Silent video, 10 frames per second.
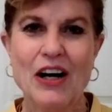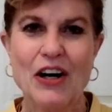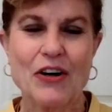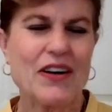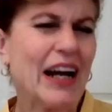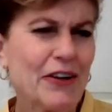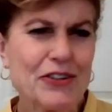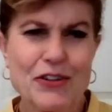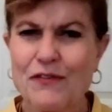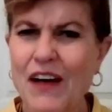her
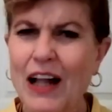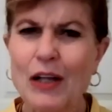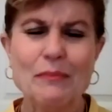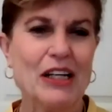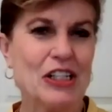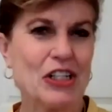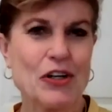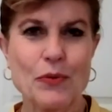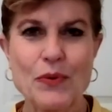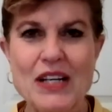character development and
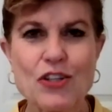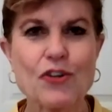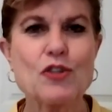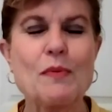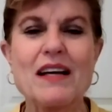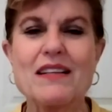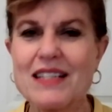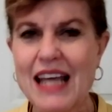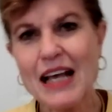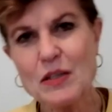her research, because it
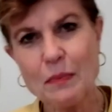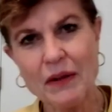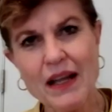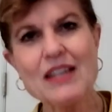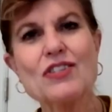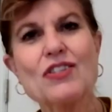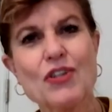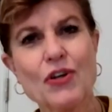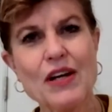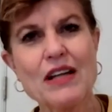takes place
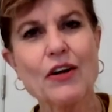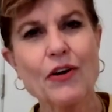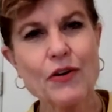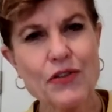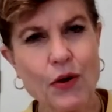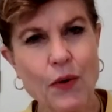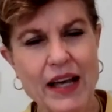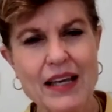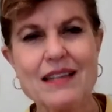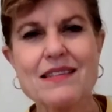during the
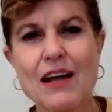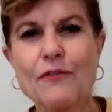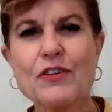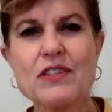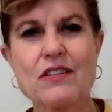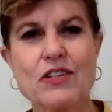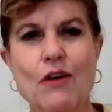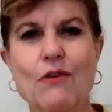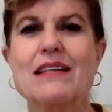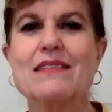earthquake in San
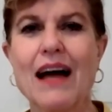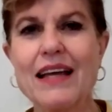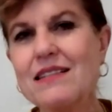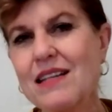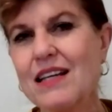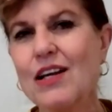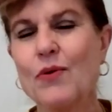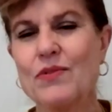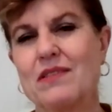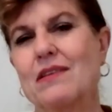Francisco in
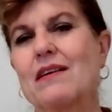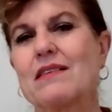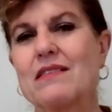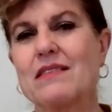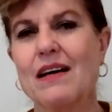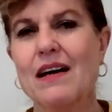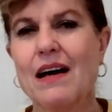1906.